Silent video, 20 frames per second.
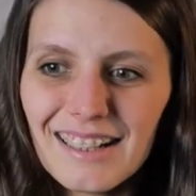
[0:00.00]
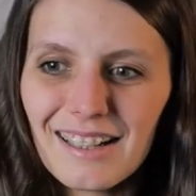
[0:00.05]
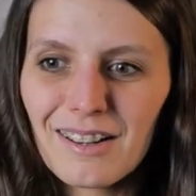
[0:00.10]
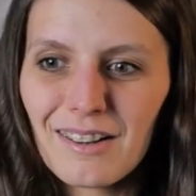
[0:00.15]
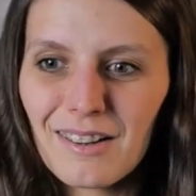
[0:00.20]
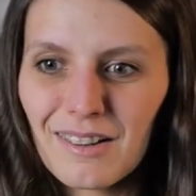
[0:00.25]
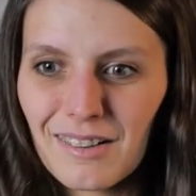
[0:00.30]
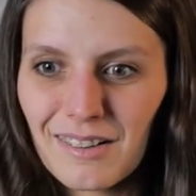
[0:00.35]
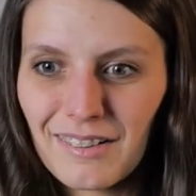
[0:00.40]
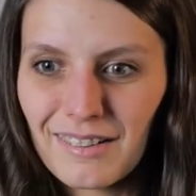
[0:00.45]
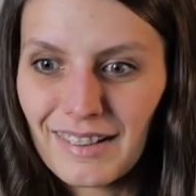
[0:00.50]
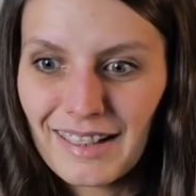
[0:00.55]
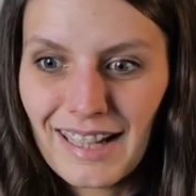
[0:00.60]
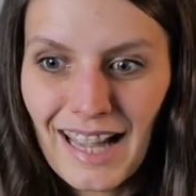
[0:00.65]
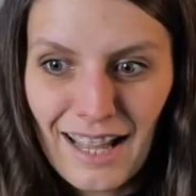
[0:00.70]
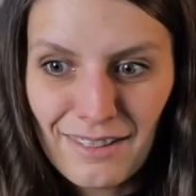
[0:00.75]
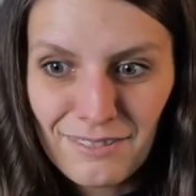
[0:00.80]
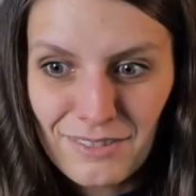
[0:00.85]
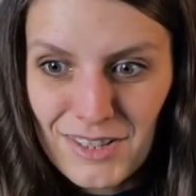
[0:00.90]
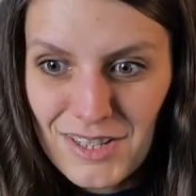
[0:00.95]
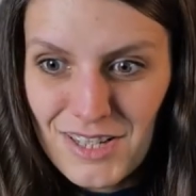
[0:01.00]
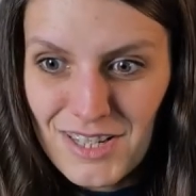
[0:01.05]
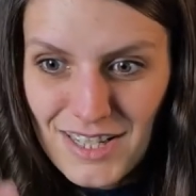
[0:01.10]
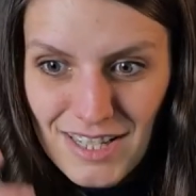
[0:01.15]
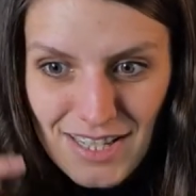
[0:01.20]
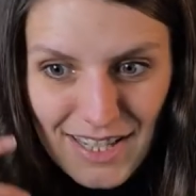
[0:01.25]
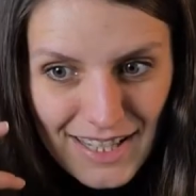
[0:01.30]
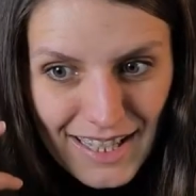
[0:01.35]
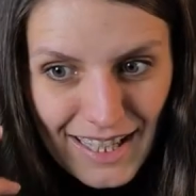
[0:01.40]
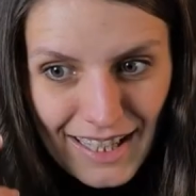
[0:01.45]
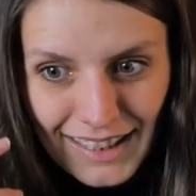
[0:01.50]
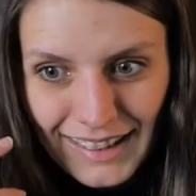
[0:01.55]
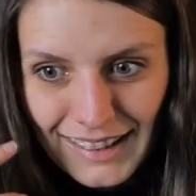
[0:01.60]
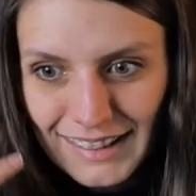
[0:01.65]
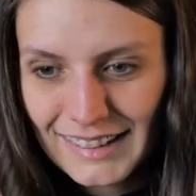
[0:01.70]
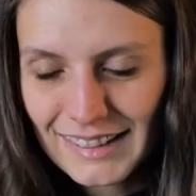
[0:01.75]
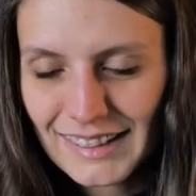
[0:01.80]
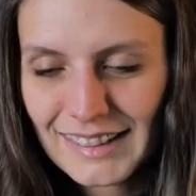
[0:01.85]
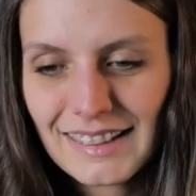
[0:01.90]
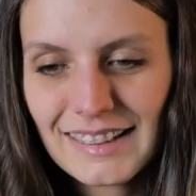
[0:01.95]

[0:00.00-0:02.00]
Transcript: uh, God was just like,